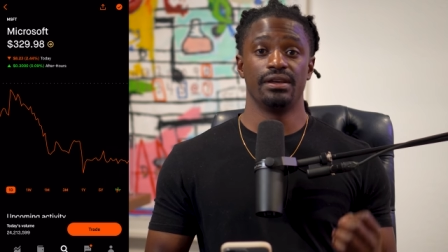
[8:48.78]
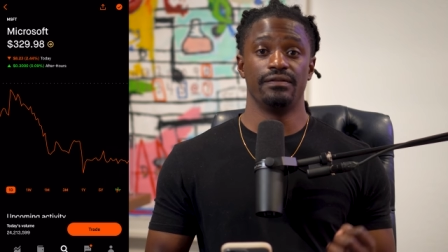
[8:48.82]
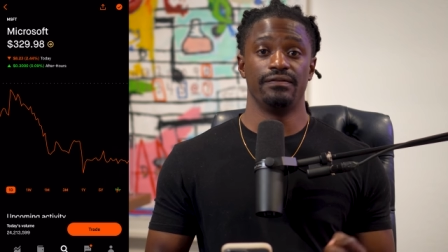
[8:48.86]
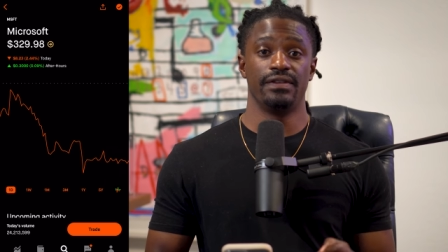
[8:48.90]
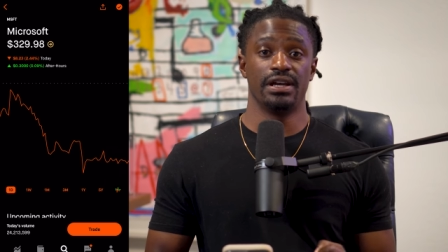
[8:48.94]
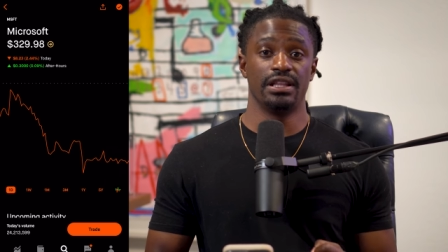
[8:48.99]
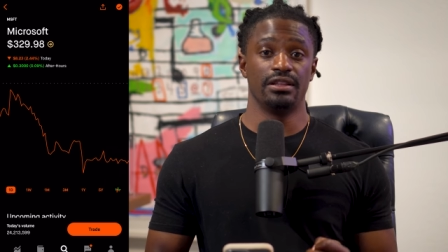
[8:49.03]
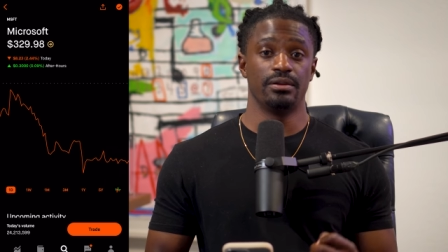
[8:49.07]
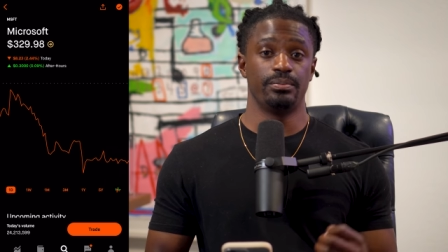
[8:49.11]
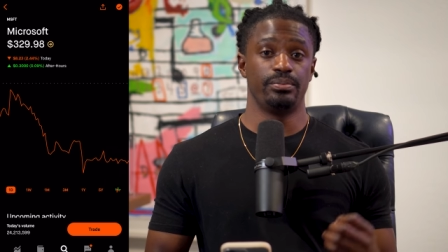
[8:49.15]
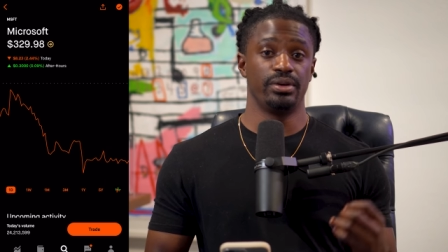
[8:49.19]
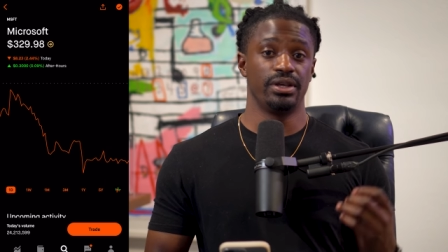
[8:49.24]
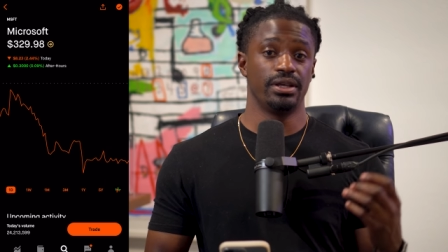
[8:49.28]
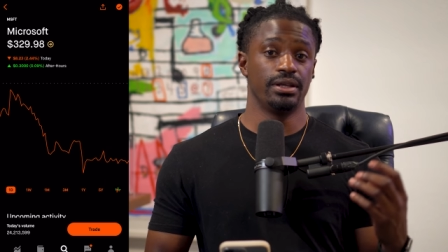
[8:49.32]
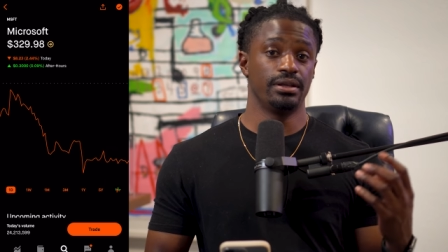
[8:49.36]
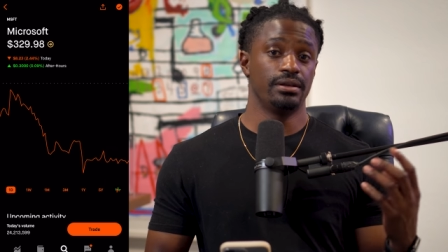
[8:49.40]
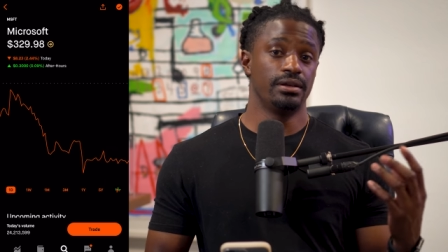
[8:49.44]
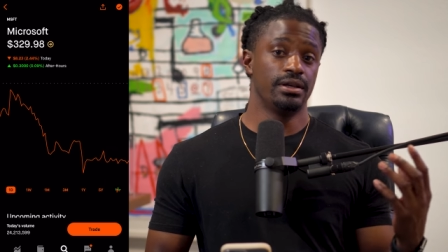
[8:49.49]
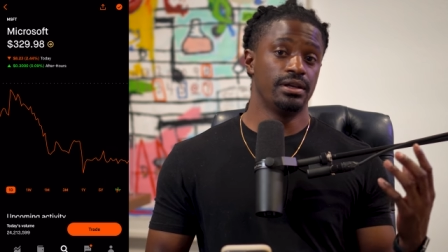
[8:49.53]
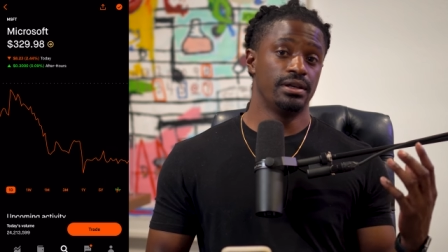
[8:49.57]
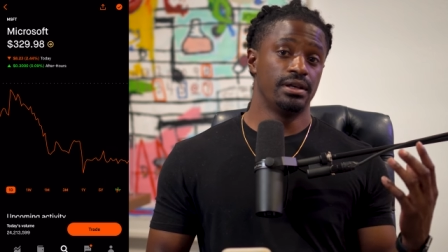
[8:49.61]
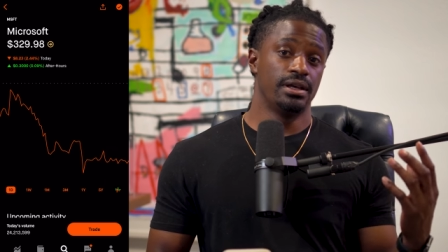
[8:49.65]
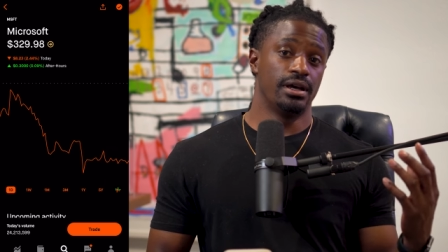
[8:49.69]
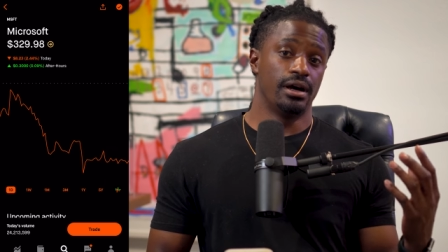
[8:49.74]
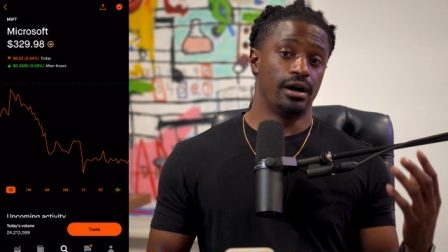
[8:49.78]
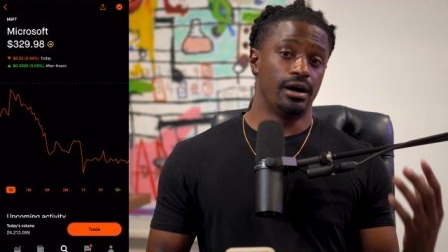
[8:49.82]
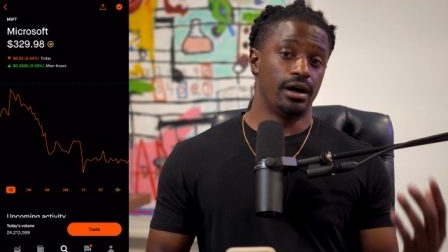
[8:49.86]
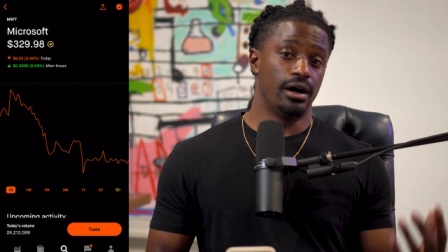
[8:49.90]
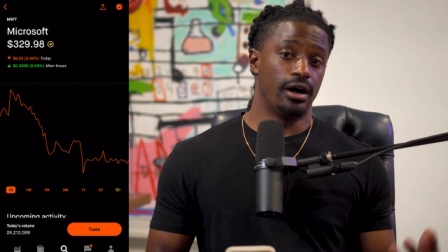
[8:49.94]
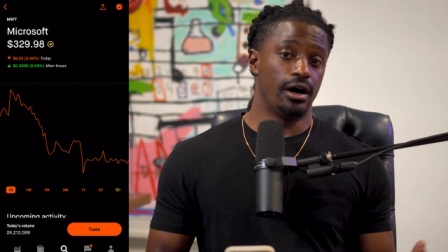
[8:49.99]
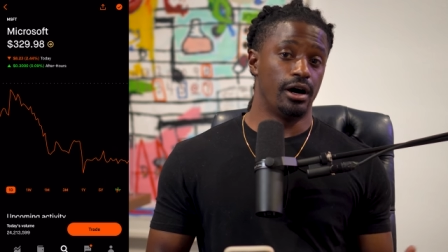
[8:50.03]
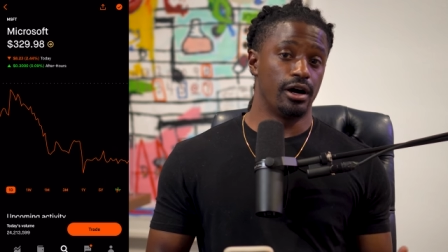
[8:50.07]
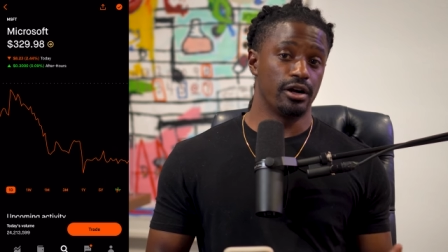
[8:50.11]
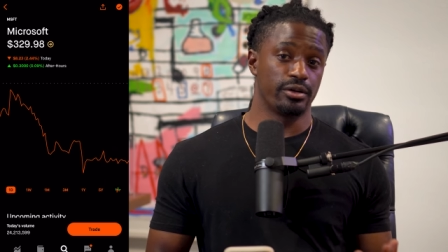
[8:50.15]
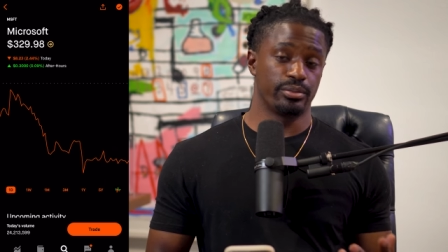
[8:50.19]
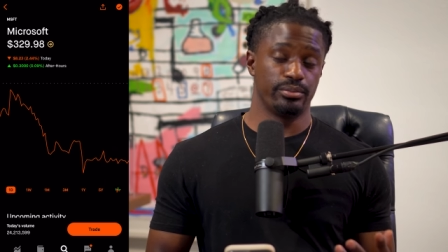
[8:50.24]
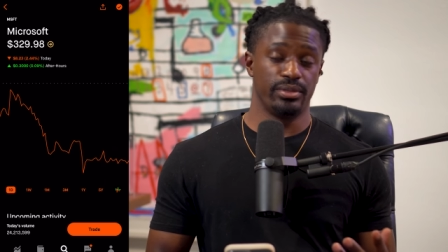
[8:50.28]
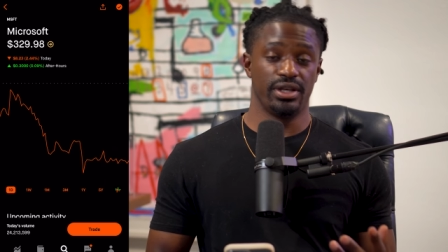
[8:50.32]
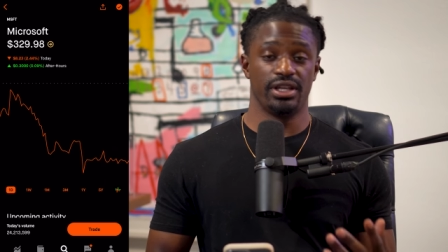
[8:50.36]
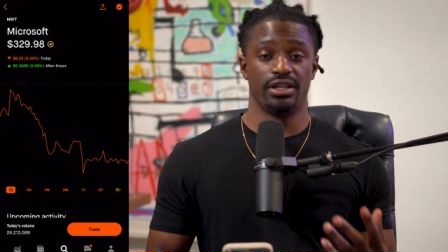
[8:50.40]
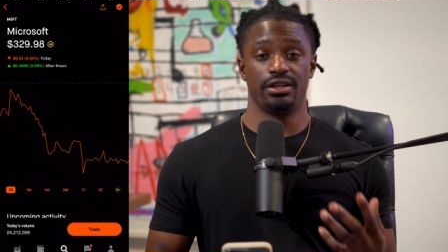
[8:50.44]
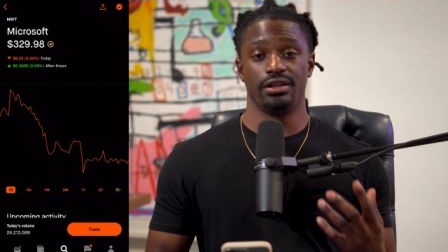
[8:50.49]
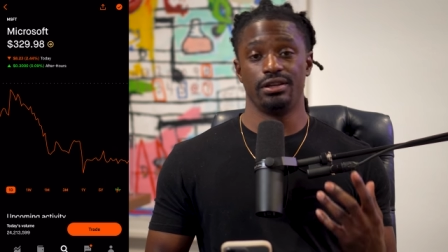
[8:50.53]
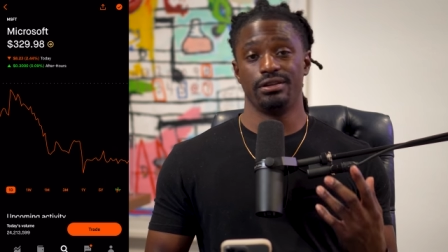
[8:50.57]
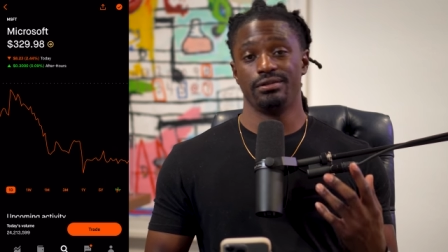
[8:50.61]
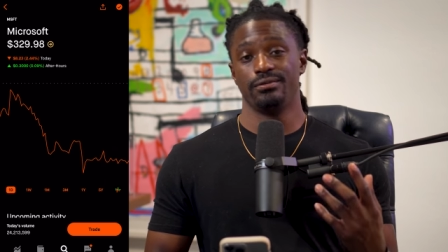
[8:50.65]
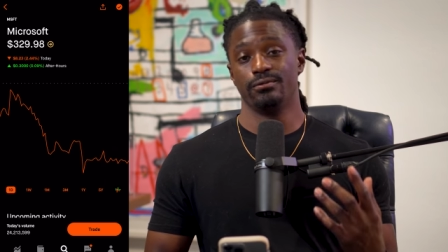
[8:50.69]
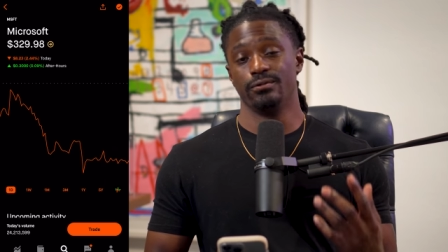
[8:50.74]
developing
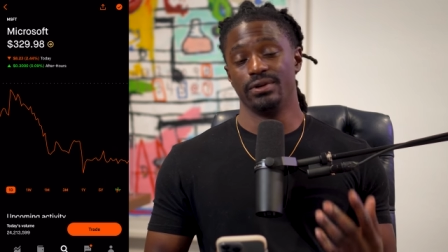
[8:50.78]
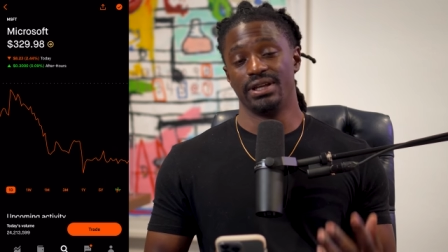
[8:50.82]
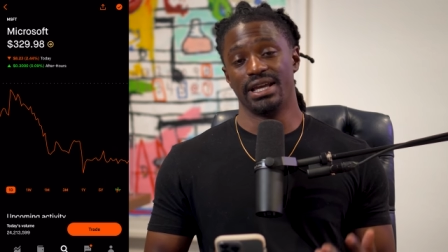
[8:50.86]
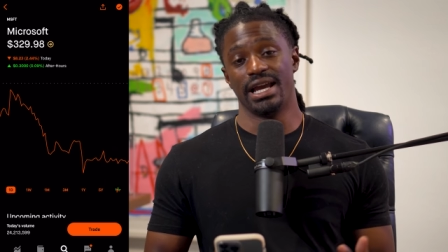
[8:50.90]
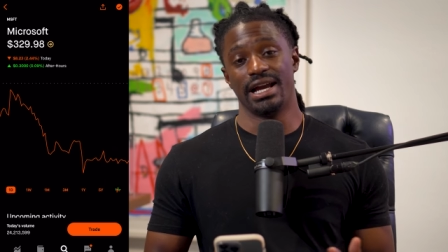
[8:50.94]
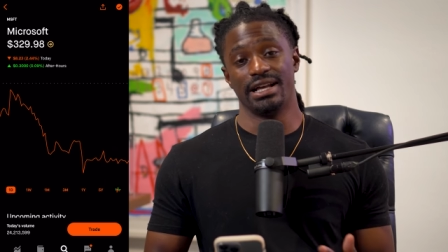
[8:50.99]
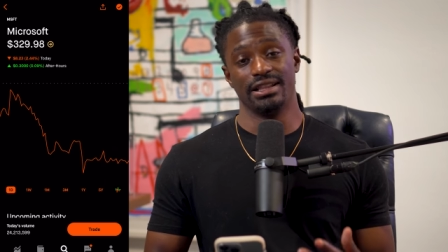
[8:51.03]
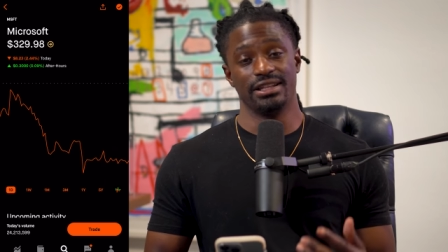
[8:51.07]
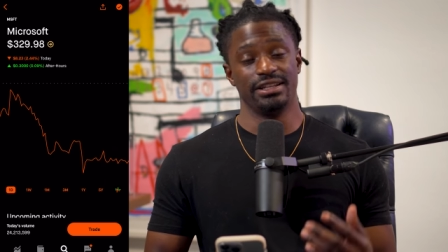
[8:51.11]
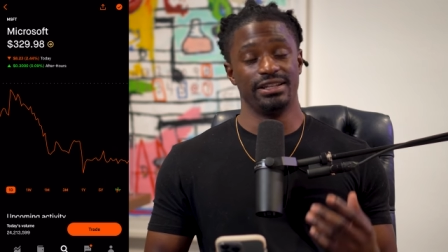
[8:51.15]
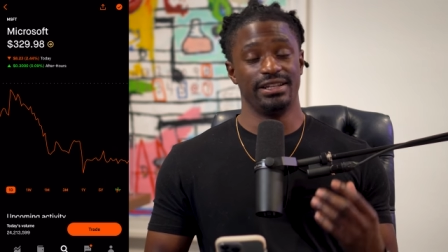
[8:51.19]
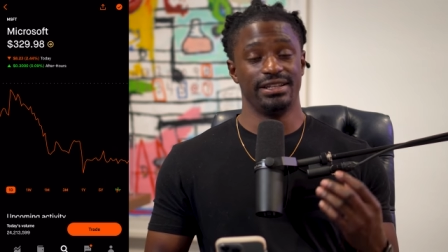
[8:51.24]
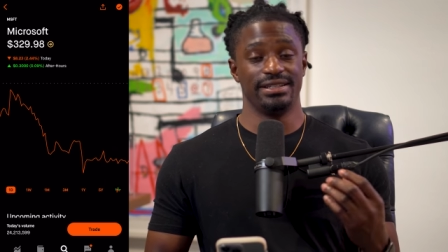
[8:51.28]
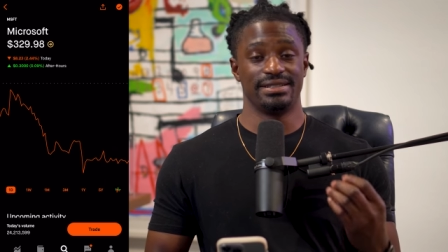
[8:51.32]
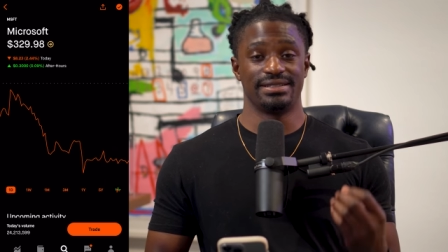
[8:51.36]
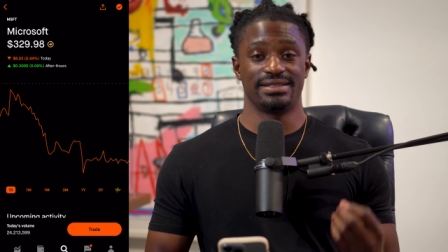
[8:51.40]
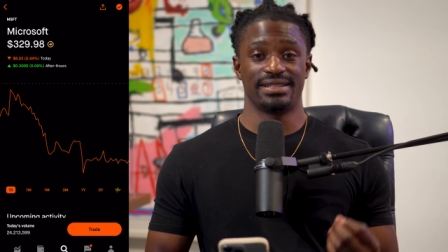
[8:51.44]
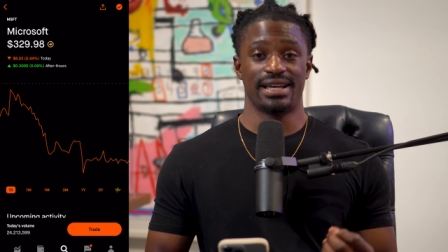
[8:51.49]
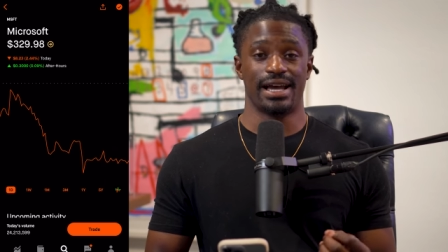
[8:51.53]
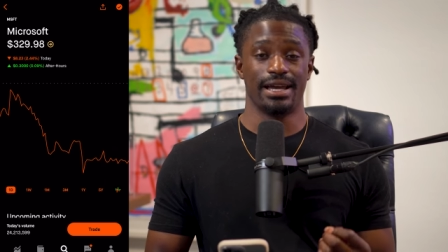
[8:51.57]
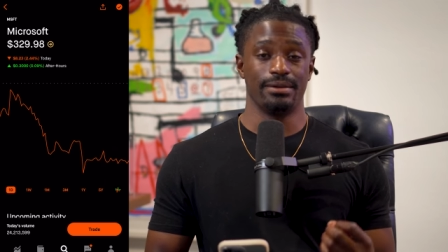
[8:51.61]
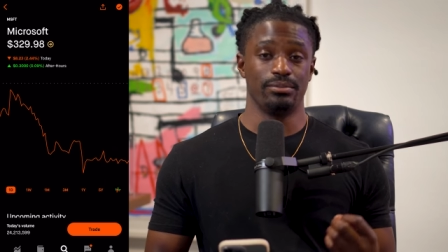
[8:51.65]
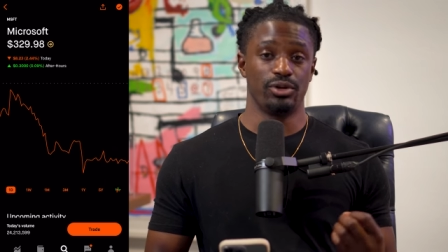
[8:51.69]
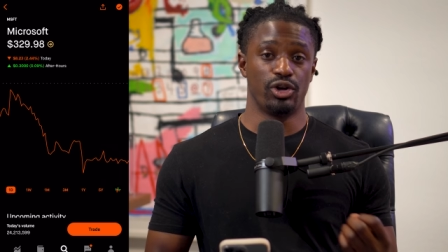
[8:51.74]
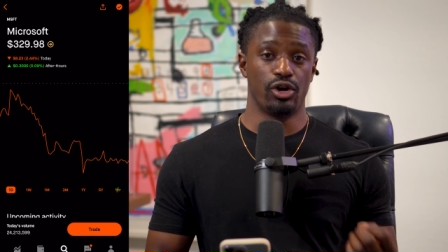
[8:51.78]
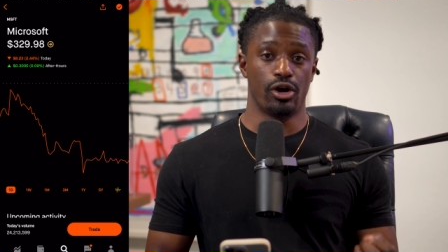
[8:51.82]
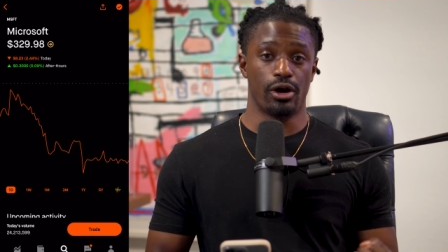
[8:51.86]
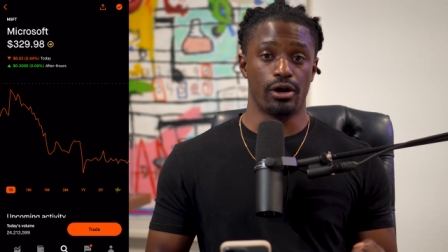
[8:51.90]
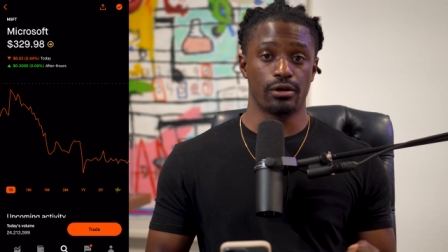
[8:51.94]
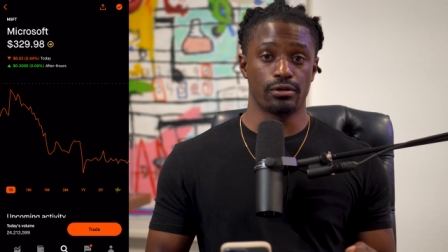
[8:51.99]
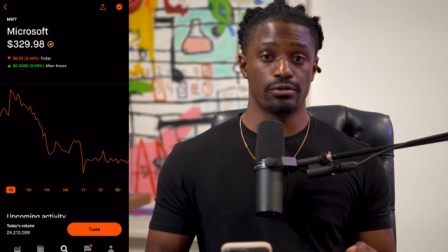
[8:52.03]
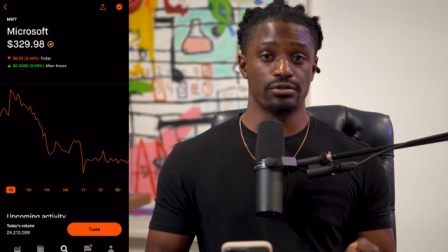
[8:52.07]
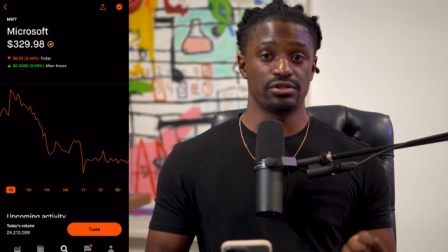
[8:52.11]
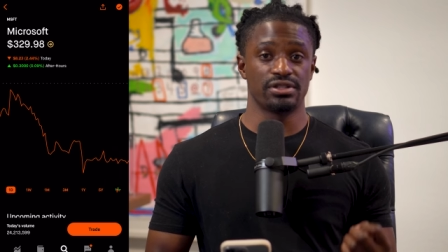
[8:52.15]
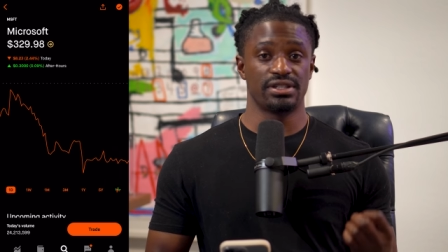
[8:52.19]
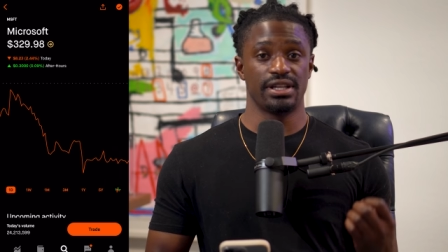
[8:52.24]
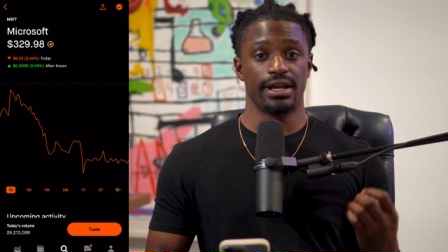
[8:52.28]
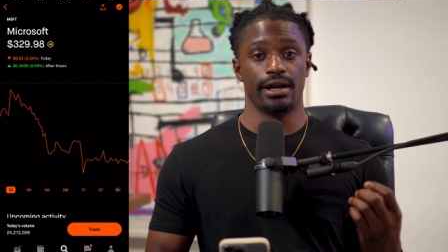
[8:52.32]
augmented reality type goggles.